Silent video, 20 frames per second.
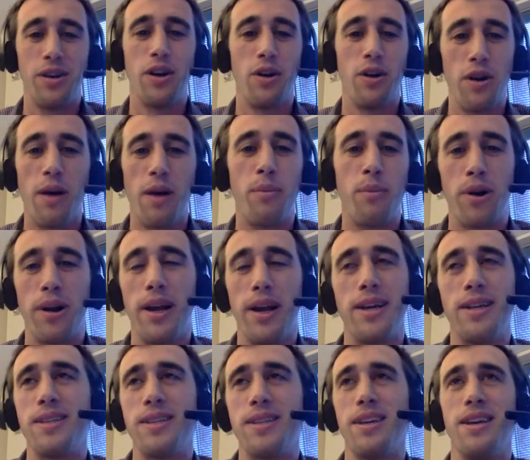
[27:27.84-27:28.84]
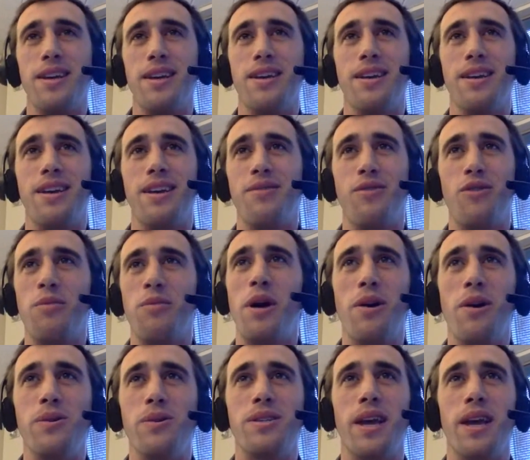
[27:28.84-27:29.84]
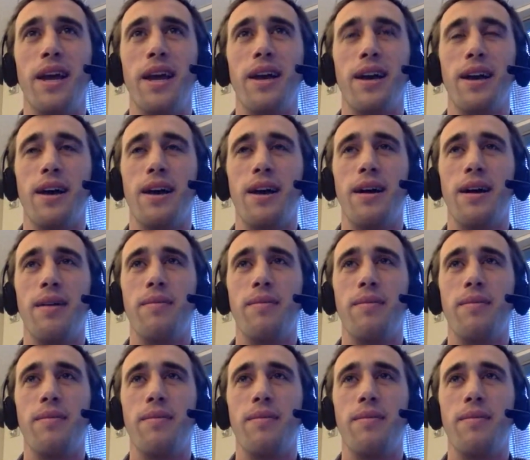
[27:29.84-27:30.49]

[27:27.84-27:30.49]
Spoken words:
number hit for my own sake. And